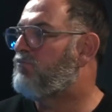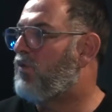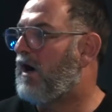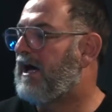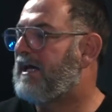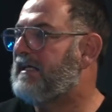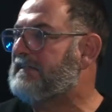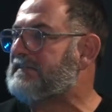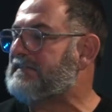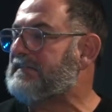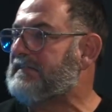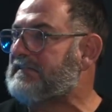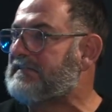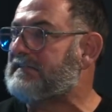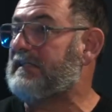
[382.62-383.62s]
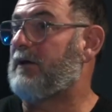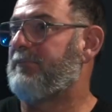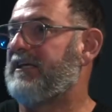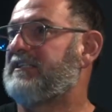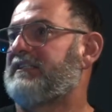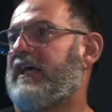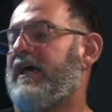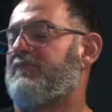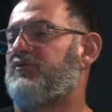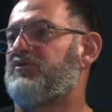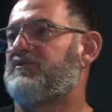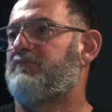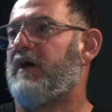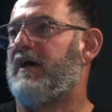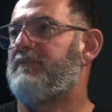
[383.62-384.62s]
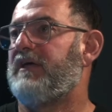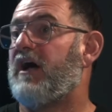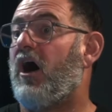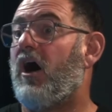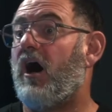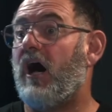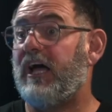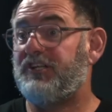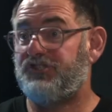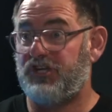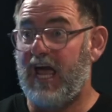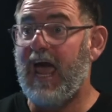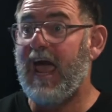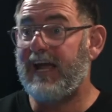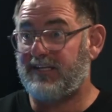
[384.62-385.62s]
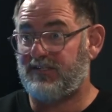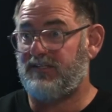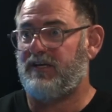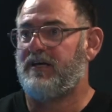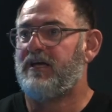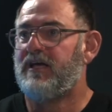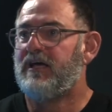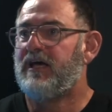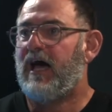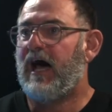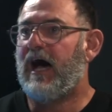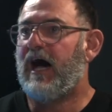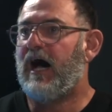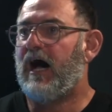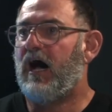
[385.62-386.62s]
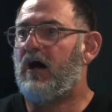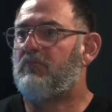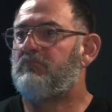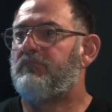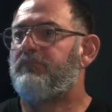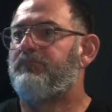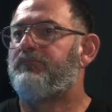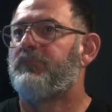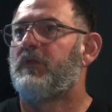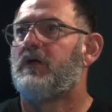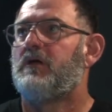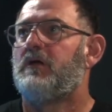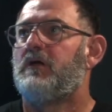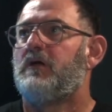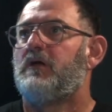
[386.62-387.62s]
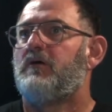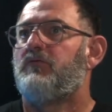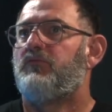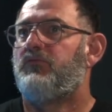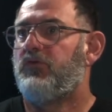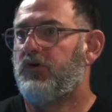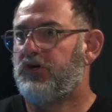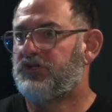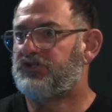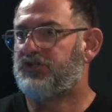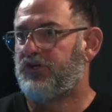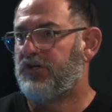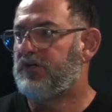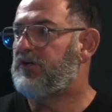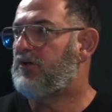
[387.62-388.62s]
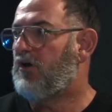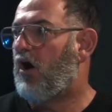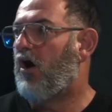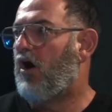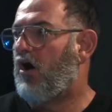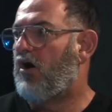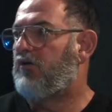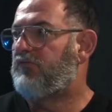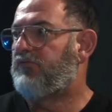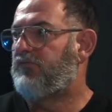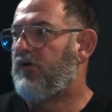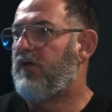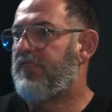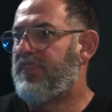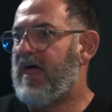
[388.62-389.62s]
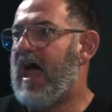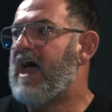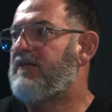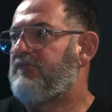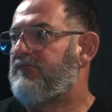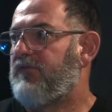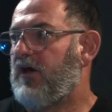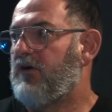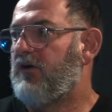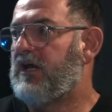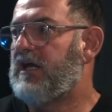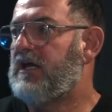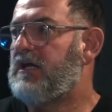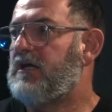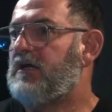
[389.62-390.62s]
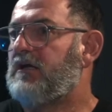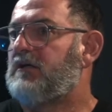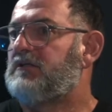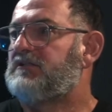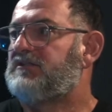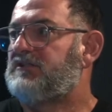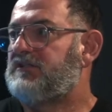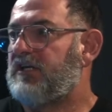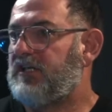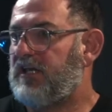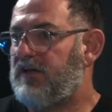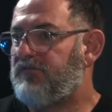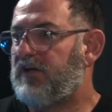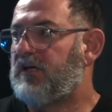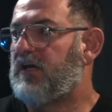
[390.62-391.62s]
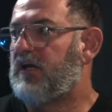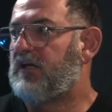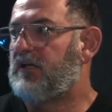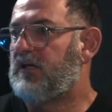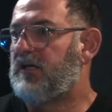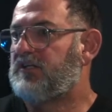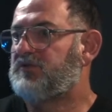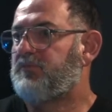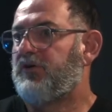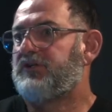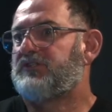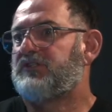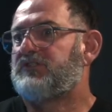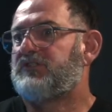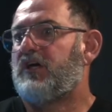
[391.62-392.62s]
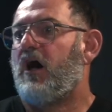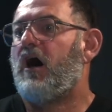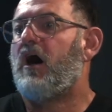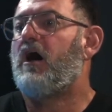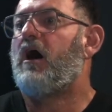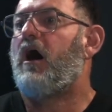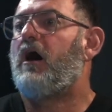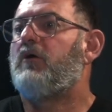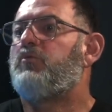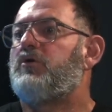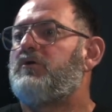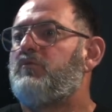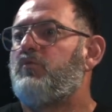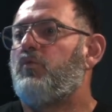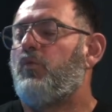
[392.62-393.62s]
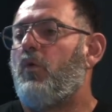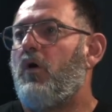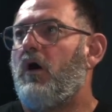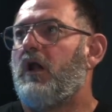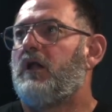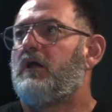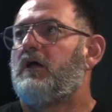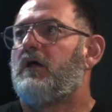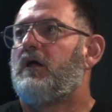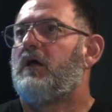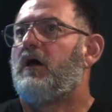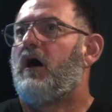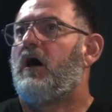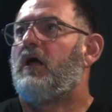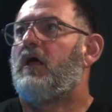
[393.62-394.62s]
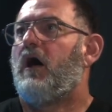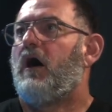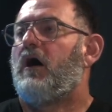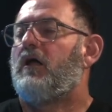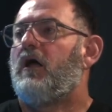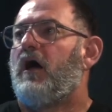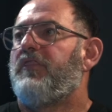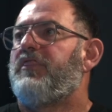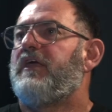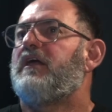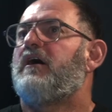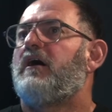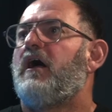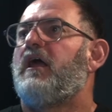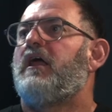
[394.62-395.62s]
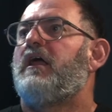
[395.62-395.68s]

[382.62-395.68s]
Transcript: ways, in some examples, maybe a hijacked mm. um, version of that very yeah. significant experience. And so I, I wouldn't want I, I, I think I